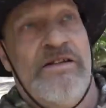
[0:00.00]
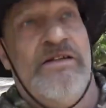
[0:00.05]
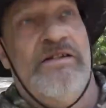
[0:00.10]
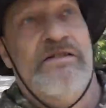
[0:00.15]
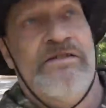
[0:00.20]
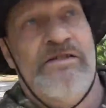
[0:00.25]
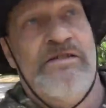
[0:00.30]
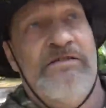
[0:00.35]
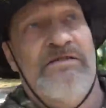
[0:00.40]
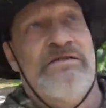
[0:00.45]

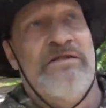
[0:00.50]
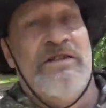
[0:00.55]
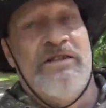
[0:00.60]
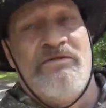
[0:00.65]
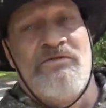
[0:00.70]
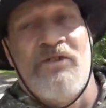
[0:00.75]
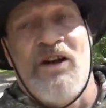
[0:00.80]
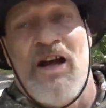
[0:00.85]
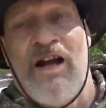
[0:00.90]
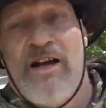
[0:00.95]
It's usually
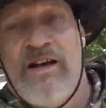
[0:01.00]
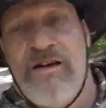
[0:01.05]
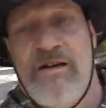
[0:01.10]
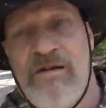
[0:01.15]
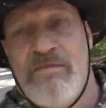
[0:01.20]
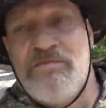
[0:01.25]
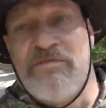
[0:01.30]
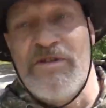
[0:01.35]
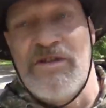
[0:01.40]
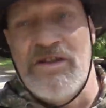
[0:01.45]
dried
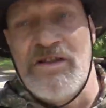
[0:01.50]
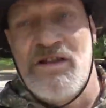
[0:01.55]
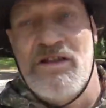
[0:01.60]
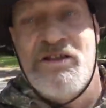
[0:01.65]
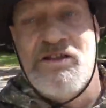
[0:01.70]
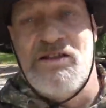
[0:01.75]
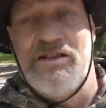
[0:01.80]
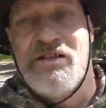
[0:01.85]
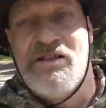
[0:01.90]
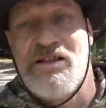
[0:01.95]
up, but
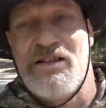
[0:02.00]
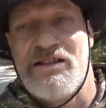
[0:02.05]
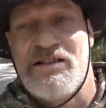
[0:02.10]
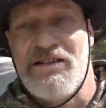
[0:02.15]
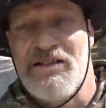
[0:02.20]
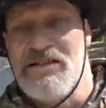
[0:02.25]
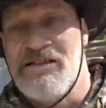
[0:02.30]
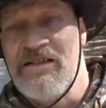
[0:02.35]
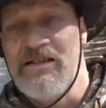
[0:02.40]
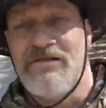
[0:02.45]
like I
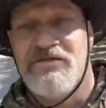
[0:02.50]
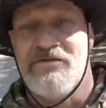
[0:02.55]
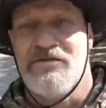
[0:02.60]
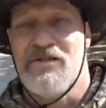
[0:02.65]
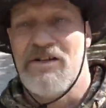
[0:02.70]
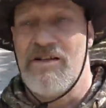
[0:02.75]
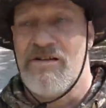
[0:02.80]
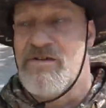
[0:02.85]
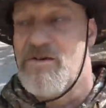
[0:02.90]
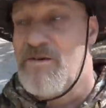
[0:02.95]
said,
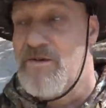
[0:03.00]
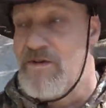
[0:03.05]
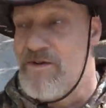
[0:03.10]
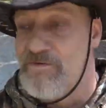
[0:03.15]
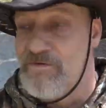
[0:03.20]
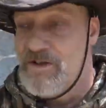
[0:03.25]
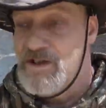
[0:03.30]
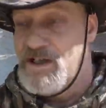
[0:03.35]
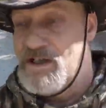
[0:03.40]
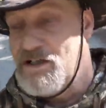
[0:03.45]
yesterday with all the
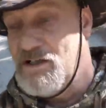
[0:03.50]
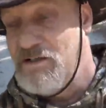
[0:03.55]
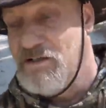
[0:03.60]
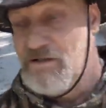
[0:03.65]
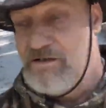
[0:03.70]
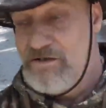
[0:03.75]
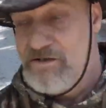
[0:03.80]
rain.